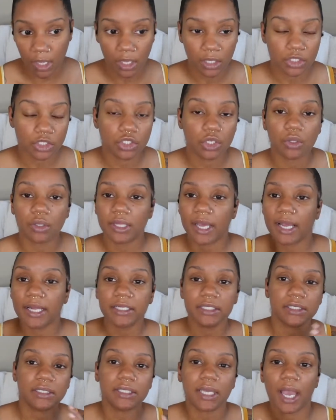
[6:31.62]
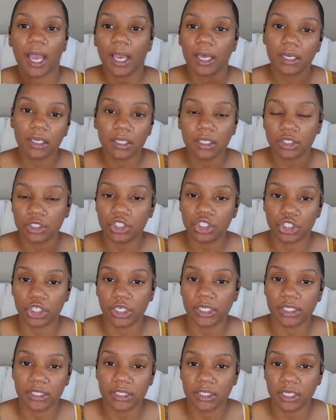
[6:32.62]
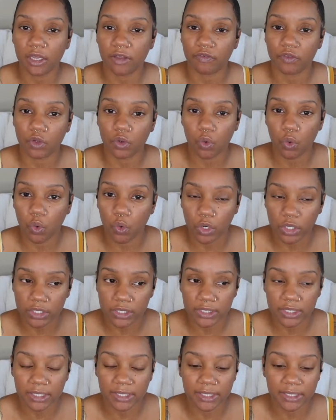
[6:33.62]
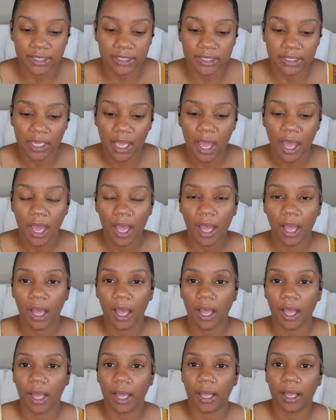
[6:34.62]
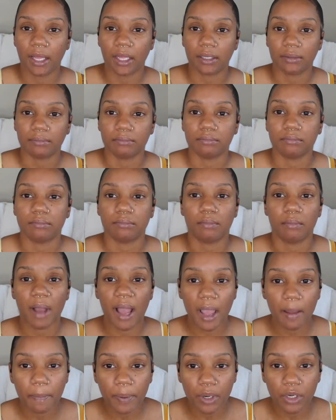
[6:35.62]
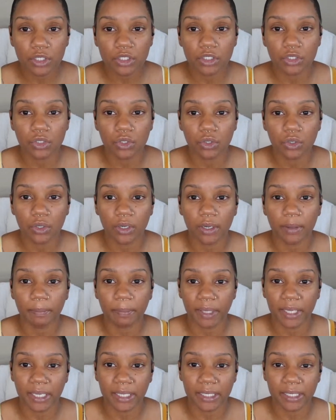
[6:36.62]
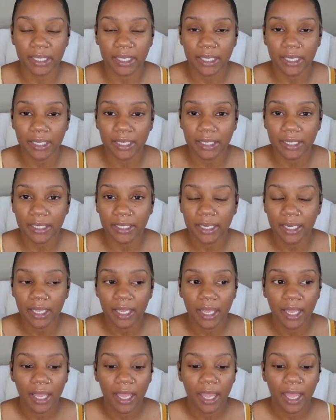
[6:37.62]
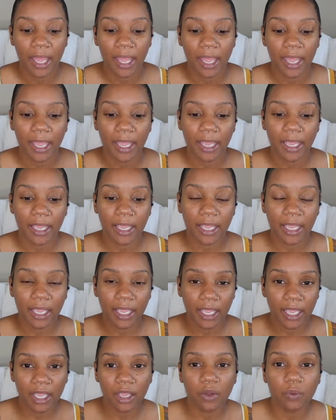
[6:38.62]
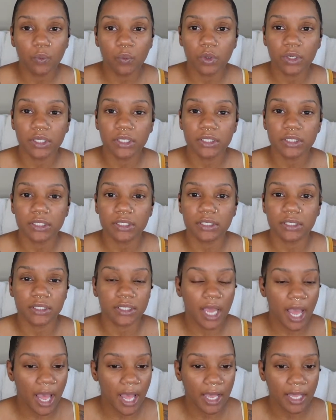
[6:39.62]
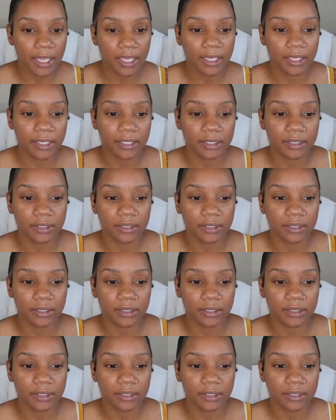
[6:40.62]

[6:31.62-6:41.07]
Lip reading: So that's kind of the gist of the courses. My personal opinion, it was not,